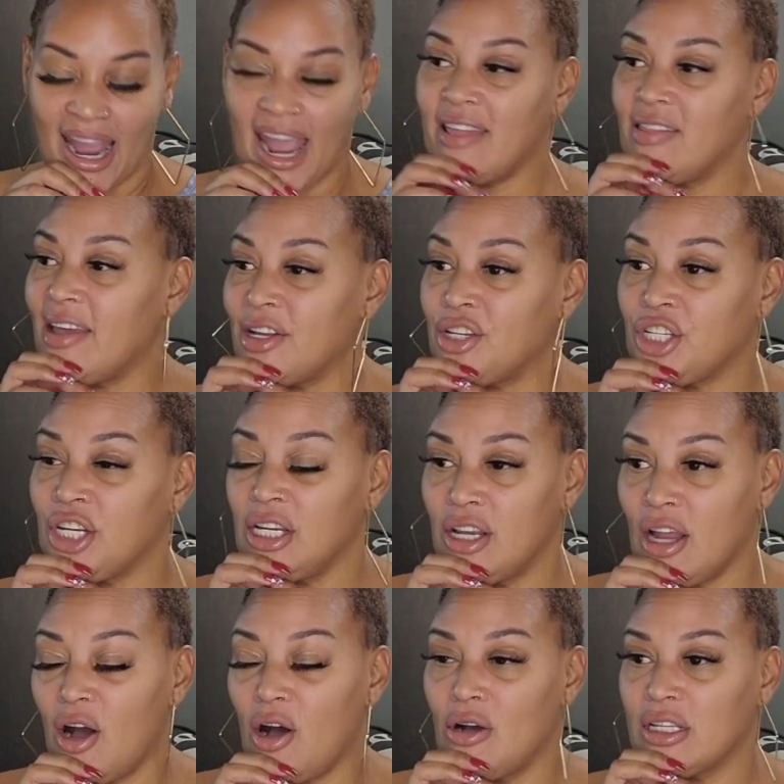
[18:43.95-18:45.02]
And that she
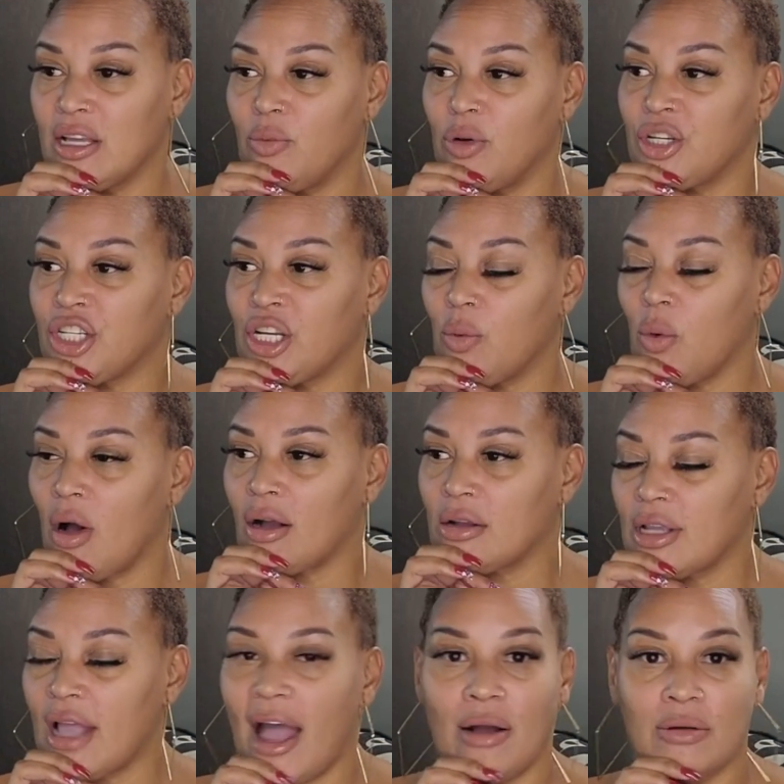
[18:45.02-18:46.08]
knows that when she
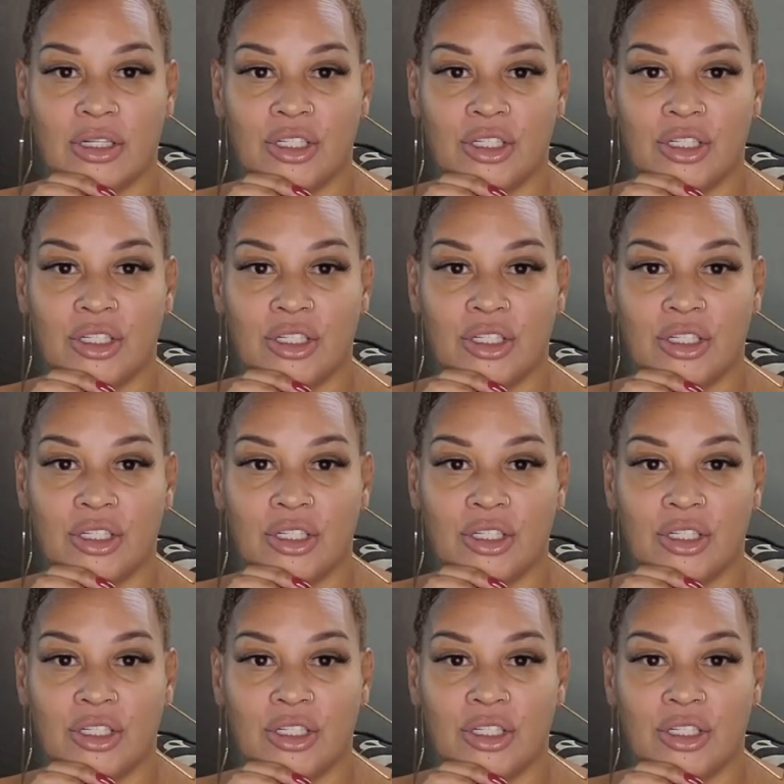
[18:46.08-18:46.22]
walked out,